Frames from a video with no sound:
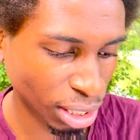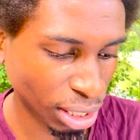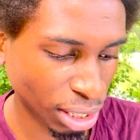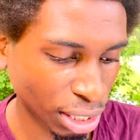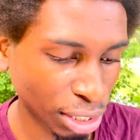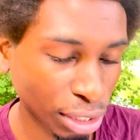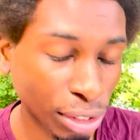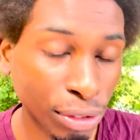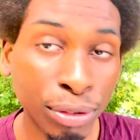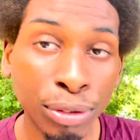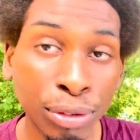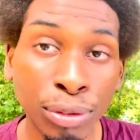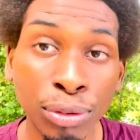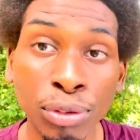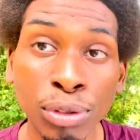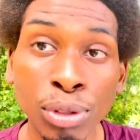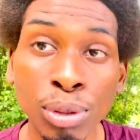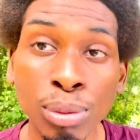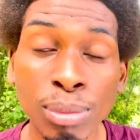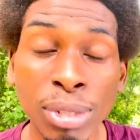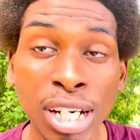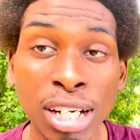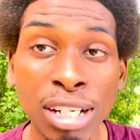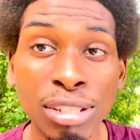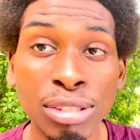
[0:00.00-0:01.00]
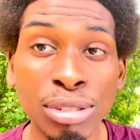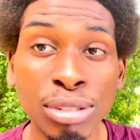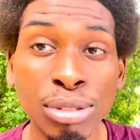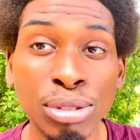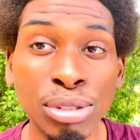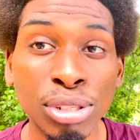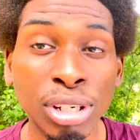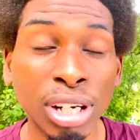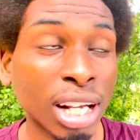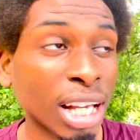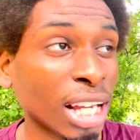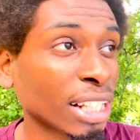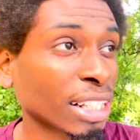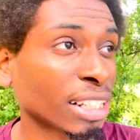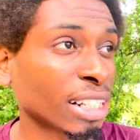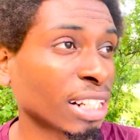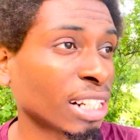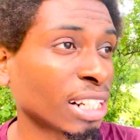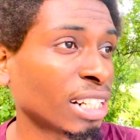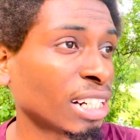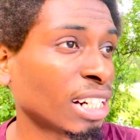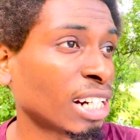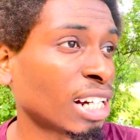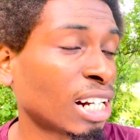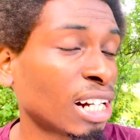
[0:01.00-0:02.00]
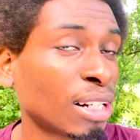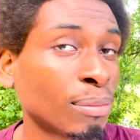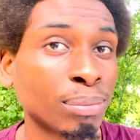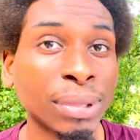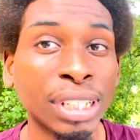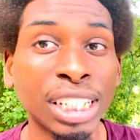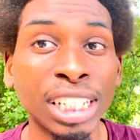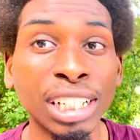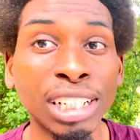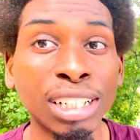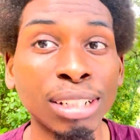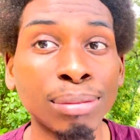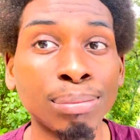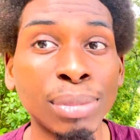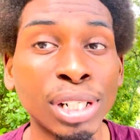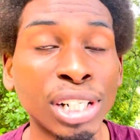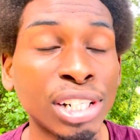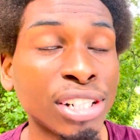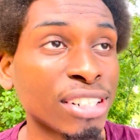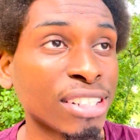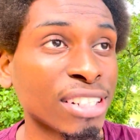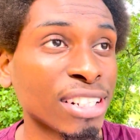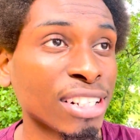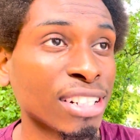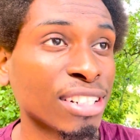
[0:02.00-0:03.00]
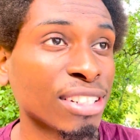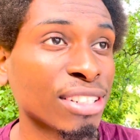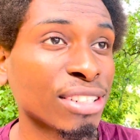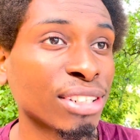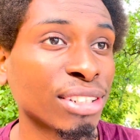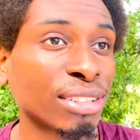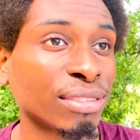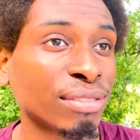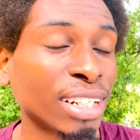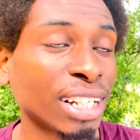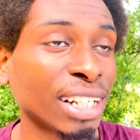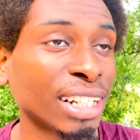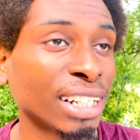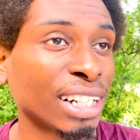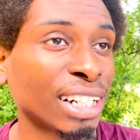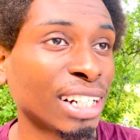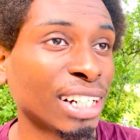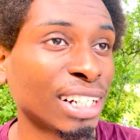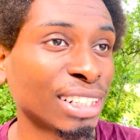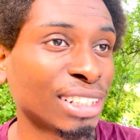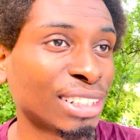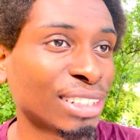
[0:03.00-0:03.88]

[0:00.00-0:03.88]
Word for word: the fume also can um, kill birds and stuff like that